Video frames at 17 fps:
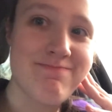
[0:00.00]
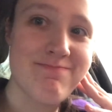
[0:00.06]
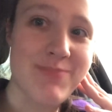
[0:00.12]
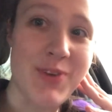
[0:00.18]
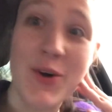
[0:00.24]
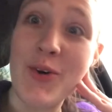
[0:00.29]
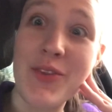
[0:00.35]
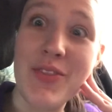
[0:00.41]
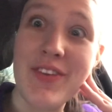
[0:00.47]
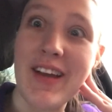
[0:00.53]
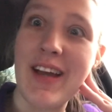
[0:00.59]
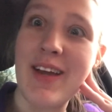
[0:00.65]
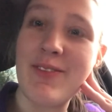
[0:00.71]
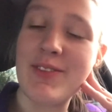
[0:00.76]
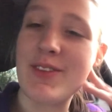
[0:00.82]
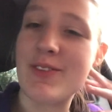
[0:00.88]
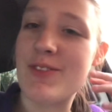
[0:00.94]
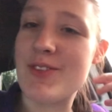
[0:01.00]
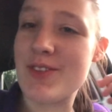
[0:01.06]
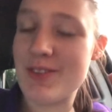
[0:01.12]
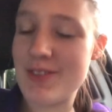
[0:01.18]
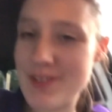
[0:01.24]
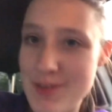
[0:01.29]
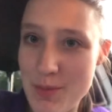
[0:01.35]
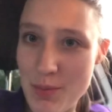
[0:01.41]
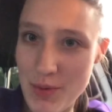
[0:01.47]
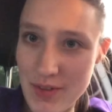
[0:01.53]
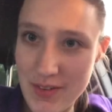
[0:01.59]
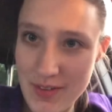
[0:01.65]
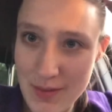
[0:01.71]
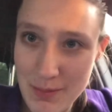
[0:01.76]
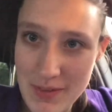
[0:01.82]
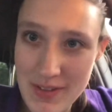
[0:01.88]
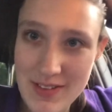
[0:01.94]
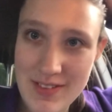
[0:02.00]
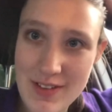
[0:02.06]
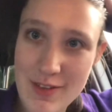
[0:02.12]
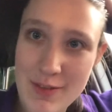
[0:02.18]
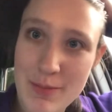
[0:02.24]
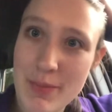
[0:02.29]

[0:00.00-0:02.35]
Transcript: both times. I'm so disappointed in myself.